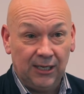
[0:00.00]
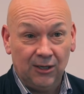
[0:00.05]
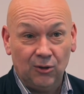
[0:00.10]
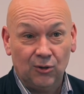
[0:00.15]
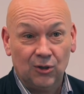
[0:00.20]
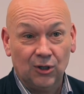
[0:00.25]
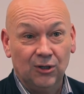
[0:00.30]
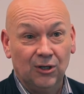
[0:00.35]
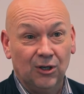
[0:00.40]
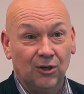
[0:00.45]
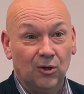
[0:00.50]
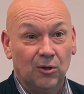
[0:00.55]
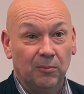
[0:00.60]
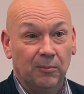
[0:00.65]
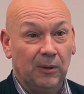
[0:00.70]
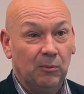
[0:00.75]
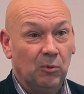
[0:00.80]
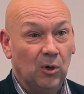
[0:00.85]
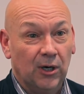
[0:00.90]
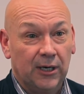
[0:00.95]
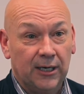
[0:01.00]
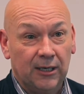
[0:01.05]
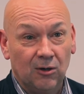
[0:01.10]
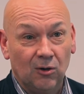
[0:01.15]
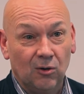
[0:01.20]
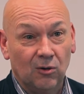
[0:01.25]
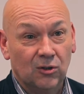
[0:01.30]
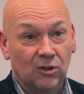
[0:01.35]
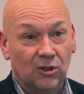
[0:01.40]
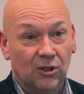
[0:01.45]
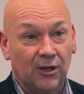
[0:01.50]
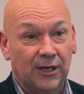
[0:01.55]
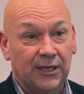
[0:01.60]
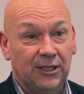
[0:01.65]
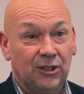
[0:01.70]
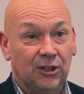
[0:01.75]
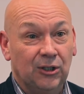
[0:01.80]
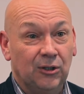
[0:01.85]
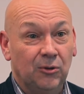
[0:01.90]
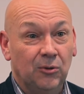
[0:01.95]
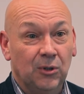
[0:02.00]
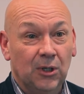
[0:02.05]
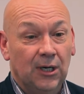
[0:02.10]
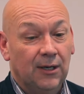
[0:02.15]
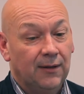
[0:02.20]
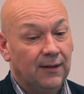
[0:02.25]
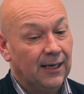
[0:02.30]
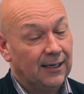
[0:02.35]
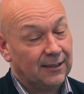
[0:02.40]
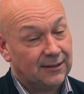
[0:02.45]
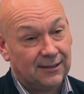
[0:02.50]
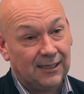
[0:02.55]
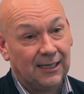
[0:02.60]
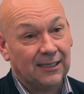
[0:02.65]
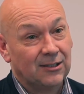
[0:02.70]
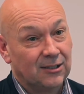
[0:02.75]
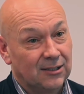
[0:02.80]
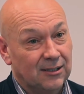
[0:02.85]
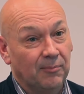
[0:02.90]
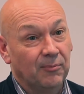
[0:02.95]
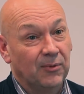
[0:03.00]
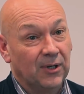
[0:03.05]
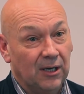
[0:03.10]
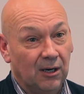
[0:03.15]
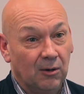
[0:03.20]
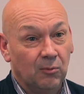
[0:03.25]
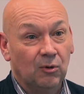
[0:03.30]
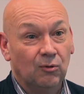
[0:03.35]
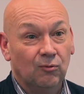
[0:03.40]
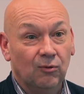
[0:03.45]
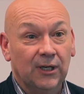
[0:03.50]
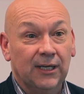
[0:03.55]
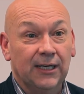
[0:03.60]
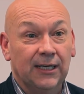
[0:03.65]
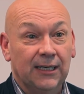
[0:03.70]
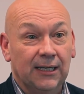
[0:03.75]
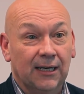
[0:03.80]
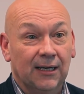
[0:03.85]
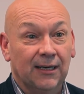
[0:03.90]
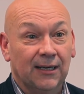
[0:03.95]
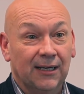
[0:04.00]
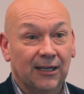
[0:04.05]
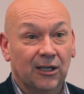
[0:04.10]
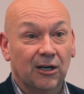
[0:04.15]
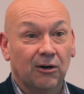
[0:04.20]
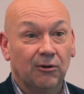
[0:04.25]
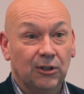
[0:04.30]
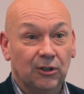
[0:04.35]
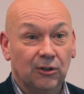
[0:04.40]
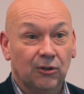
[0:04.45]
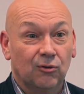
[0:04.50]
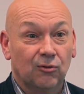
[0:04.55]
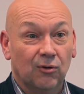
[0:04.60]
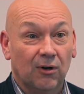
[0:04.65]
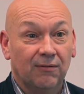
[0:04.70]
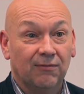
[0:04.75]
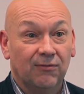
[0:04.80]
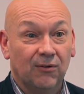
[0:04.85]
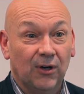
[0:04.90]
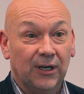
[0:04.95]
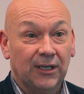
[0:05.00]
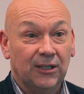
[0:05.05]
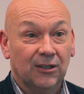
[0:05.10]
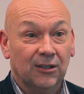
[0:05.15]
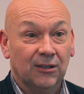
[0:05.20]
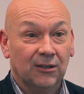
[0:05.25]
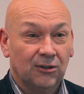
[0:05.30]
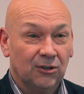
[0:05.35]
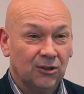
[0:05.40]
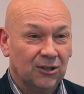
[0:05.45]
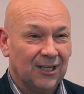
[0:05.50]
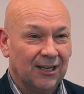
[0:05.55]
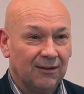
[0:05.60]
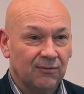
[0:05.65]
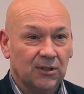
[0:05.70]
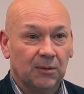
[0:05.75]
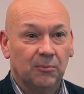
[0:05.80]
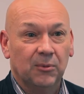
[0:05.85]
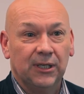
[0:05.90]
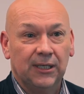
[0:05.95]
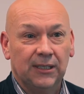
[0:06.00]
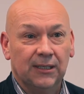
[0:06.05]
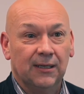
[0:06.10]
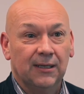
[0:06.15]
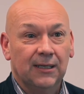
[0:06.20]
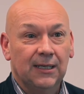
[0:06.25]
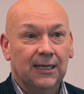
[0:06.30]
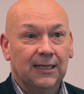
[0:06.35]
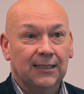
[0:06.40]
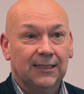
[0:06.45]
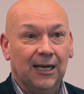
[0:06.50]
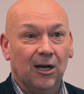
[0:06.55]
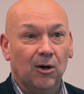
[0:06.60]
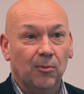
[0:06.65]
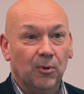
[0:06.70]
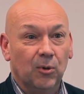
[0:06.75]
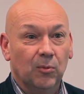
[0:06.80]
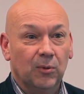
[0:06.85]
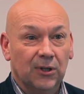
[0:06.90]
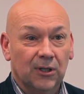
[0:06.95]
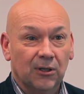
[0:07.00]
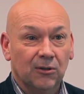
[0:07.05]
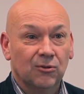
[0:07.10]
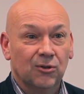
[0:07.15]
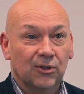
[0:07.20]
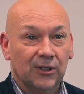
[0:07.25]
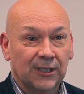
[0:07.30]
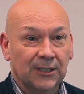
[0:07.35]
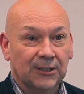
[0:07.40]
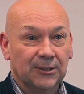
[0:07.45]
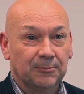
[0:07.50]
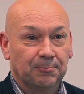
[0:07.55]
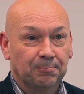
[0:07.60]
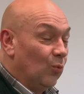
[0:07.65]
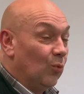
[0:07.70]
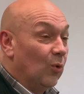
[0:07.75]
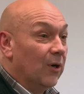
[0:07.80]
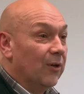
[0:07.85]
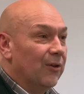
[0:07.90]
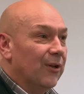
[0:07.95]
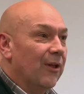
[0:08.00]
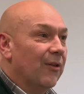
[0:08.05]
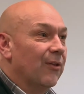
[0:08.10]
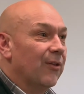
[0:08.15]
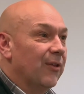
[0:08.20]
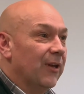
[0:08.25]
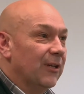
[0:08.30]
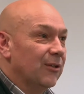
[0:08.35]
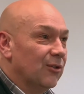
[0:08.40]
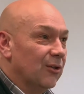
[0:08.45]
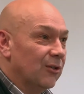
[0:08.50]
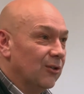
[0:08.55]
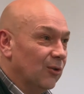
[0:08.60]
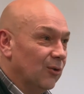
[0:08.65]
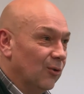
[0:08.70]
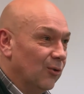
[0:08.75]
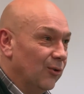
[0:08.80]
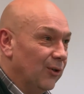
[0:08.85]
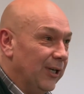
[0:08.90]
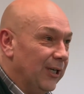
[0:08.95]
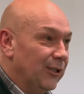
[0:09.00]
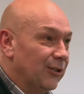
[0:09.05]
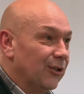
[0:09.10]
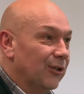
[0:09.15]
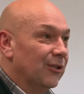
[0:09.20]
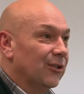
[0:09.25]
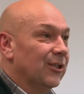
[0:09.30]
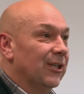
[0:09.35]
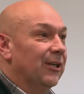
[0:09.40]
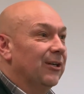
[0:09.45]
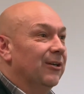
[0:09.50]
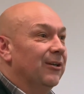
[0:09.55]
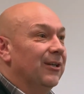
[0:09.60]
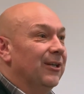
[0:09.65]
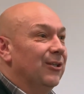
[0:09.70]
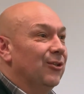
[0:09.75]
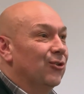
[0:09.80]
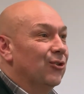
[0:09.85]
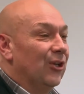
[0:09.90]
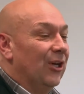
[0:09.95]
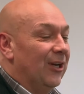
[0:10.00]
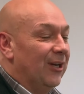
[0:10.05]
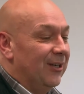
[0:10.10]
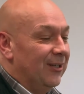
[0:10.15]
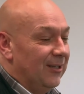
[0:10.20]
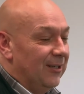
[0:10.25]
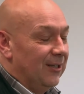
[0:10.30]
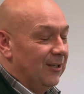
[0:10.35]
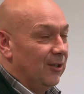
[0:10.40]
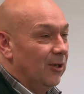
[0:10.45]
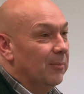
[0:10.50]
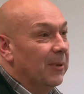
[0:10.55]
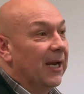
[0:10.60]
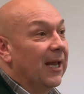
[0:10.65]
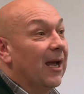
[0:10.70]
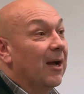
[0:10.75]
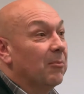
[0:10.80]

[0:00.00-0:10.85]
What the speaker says: who can be working alongside you, that's something I would really encourage you to try and find, just to have somebody to help you with those things. One of the other things that you'll need to consider is, no matter